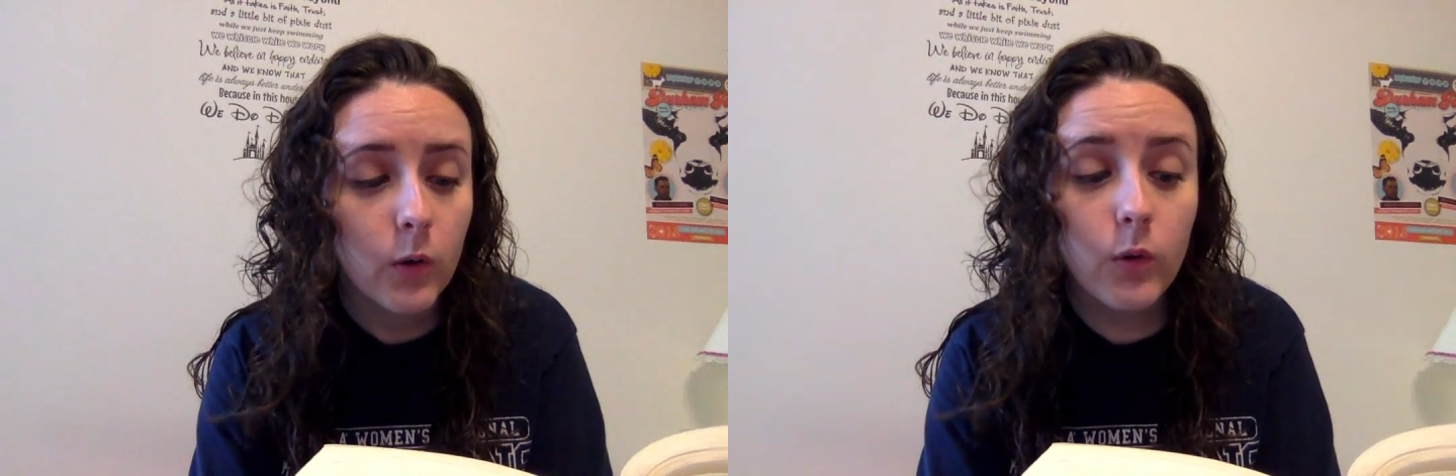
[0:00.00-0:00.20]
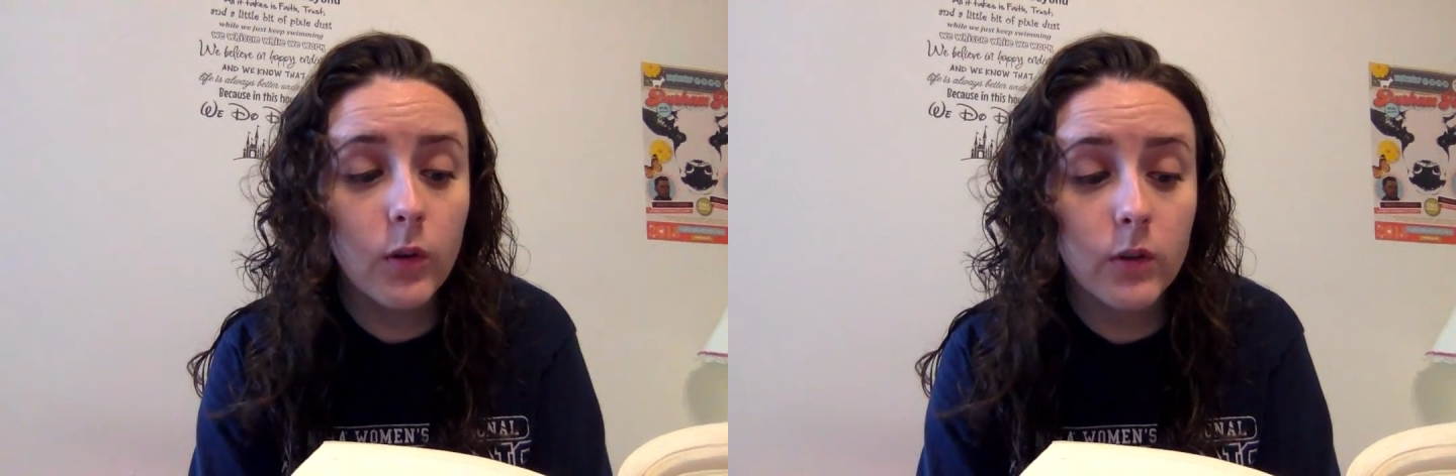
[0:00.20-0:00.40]

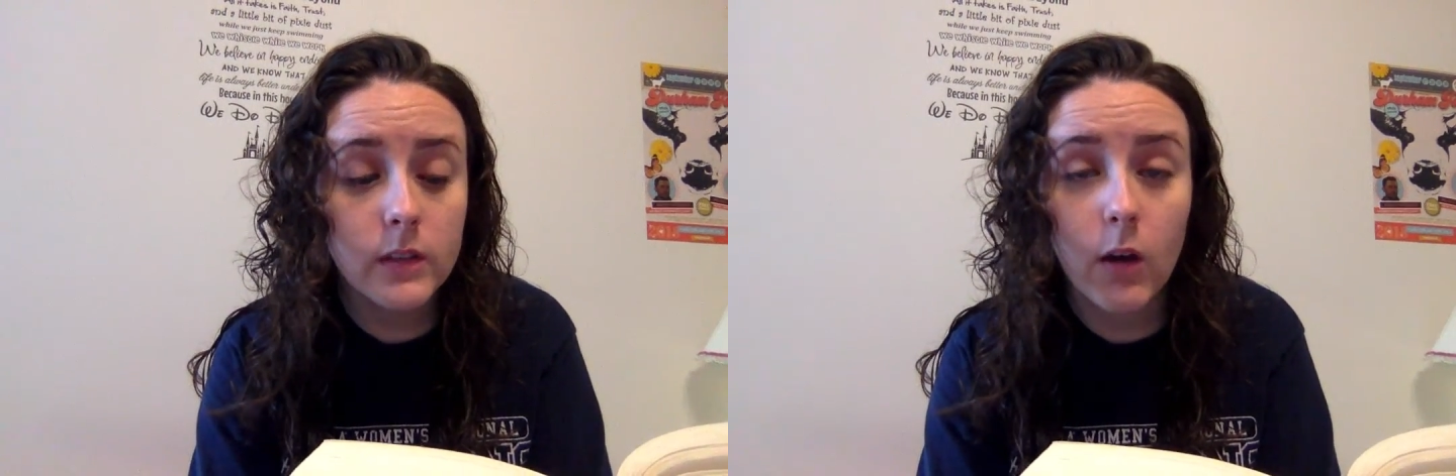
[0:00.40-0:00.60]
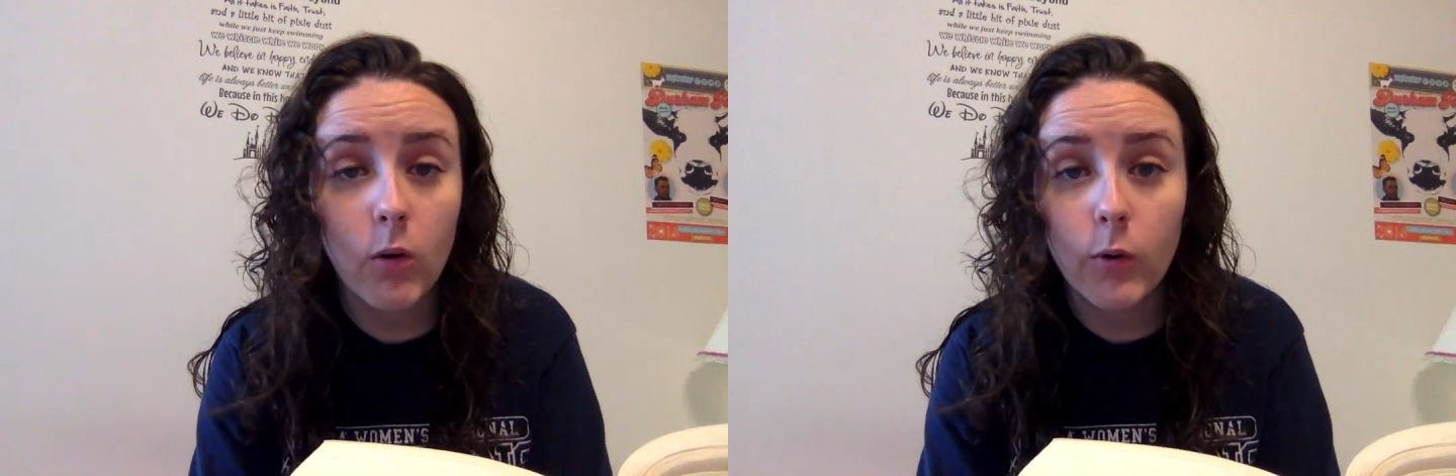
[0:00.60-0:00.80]
Who knows
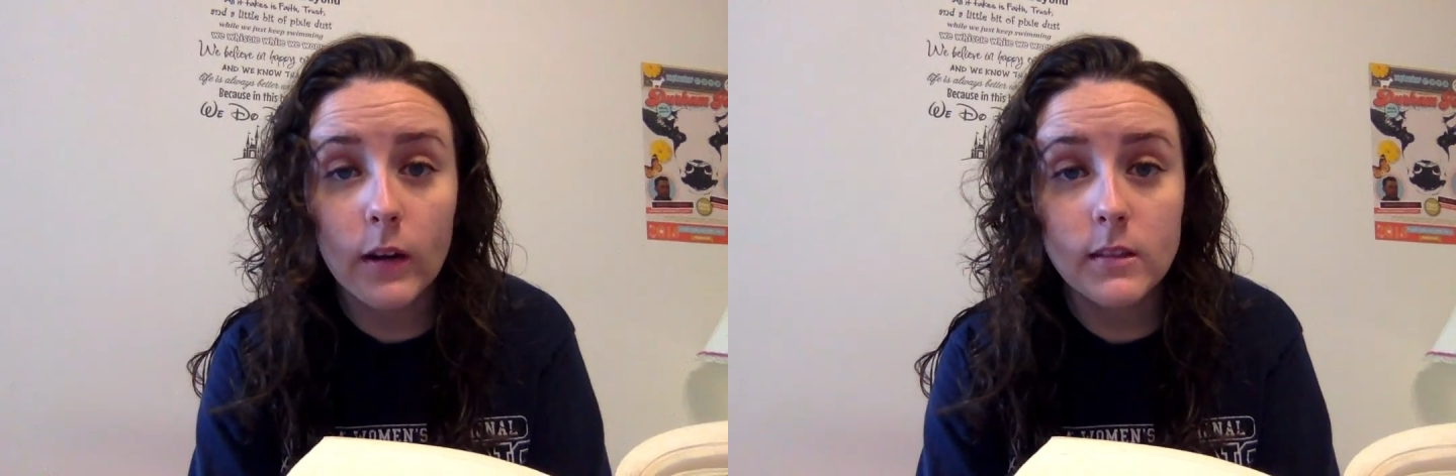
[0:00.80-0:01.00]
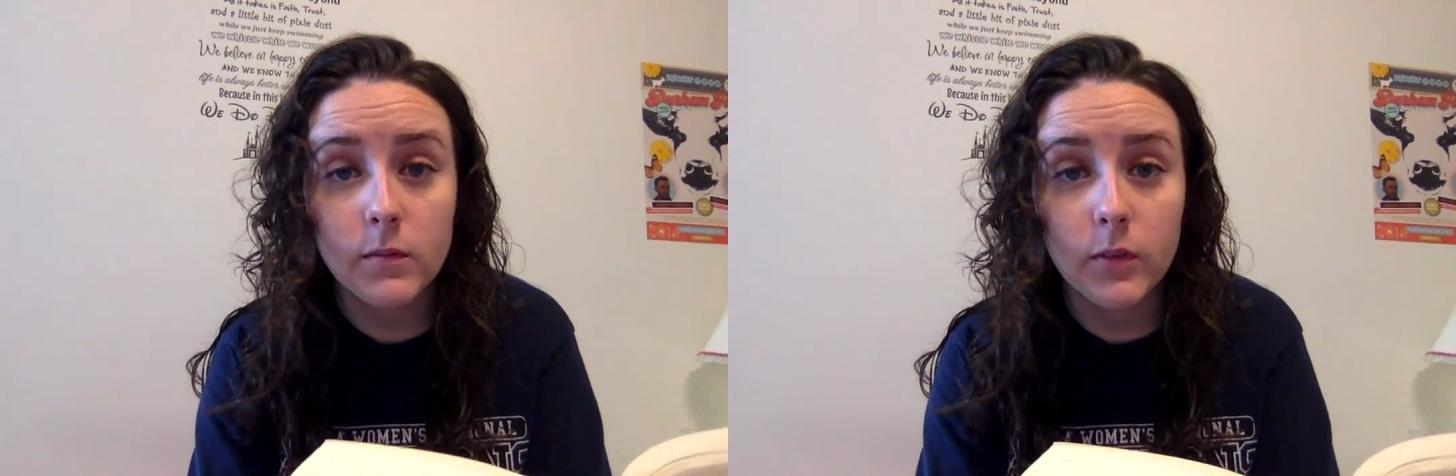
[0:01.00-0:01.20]
how
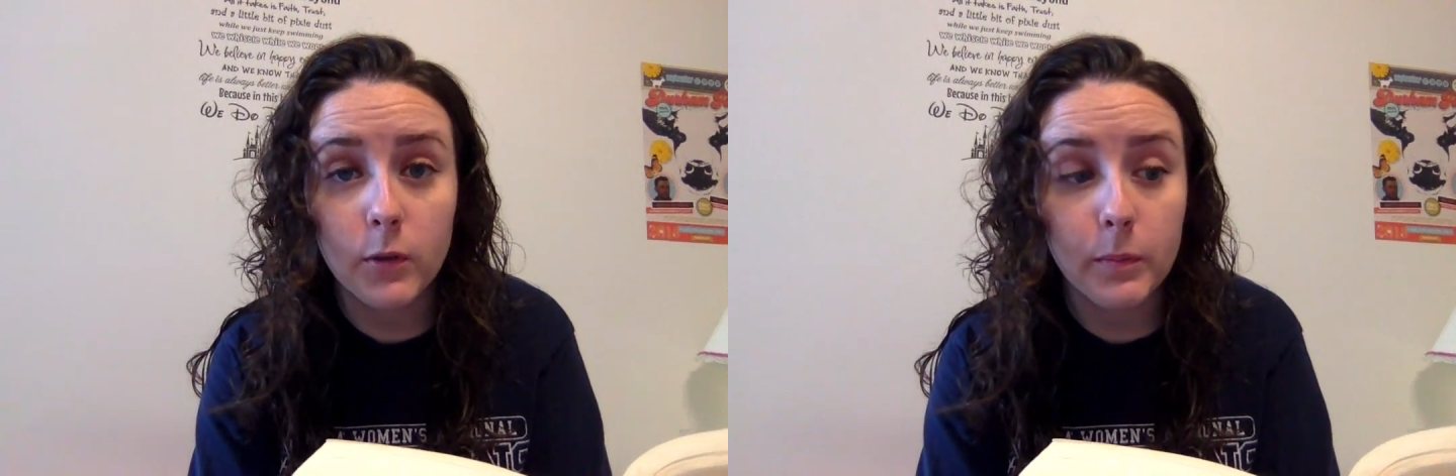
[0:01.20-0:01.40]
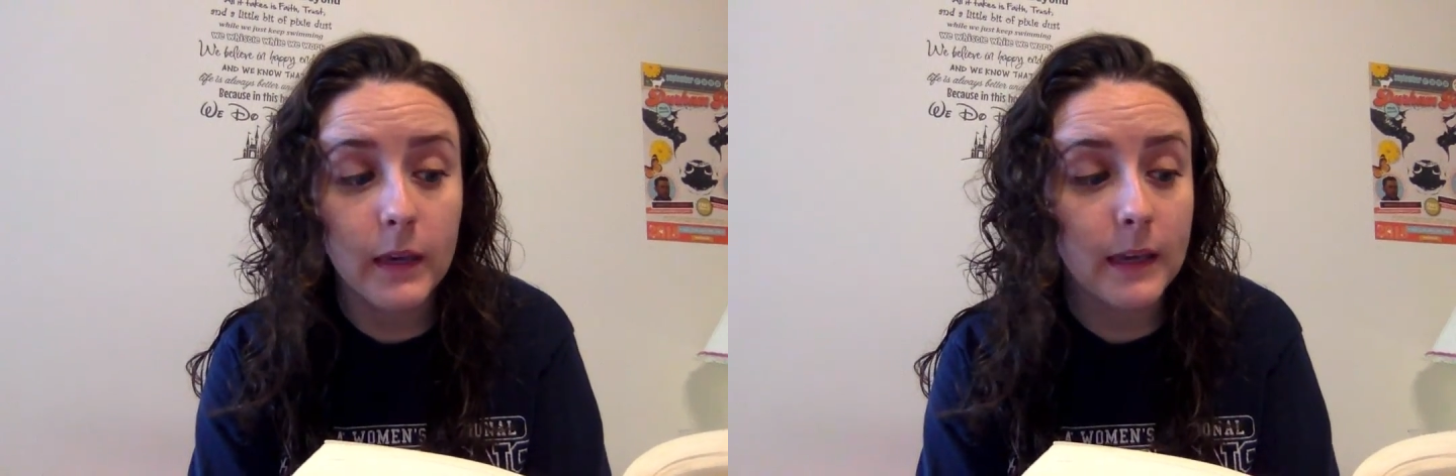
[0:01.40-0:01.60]
aggressive
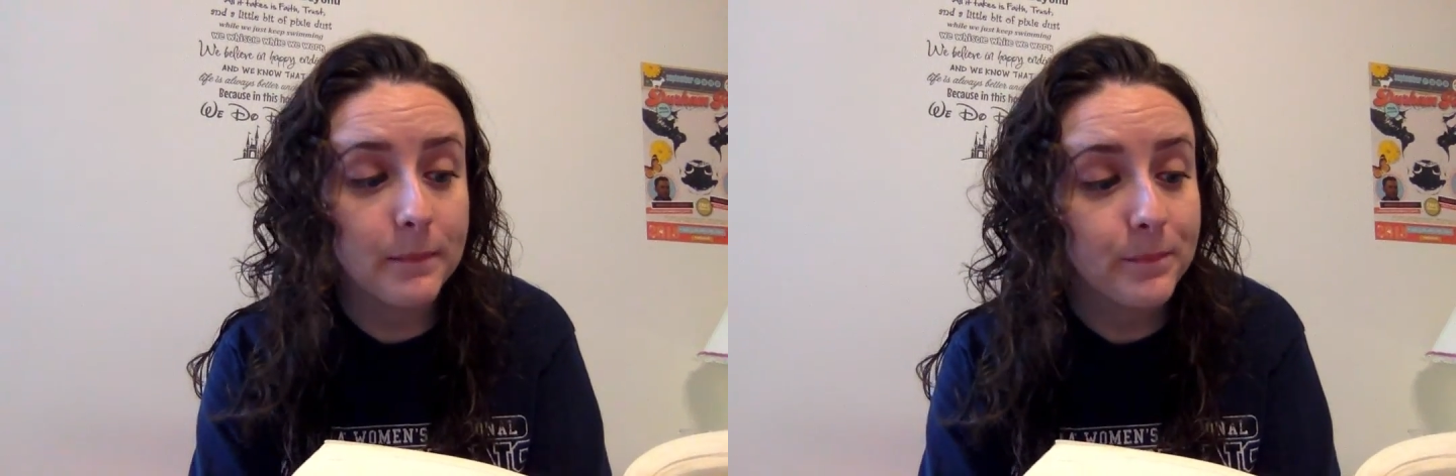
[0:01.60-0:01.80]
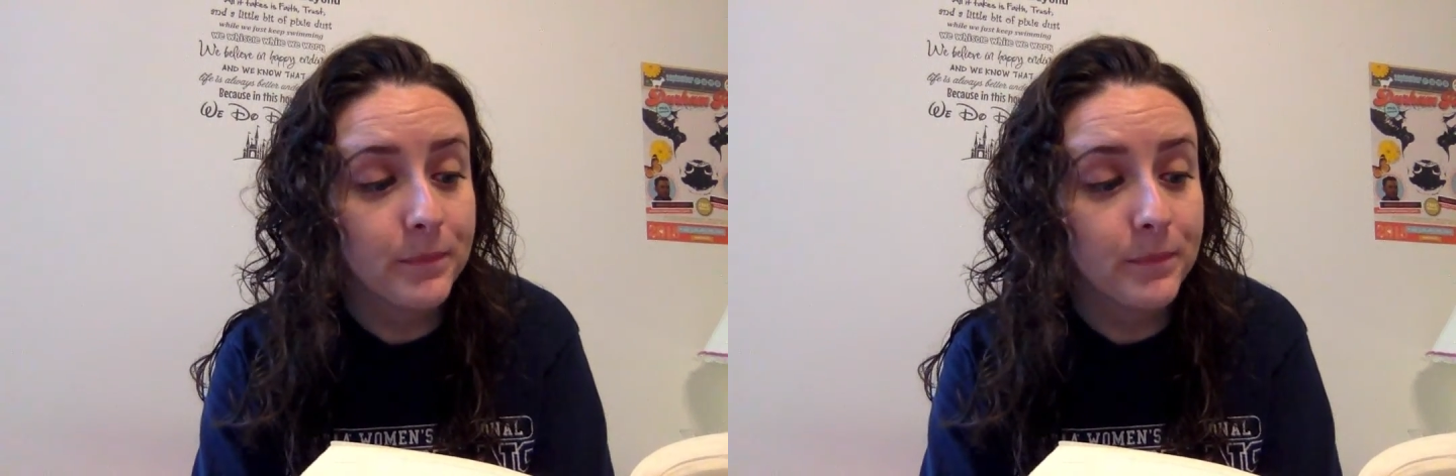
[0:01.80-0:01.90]
they'll be?"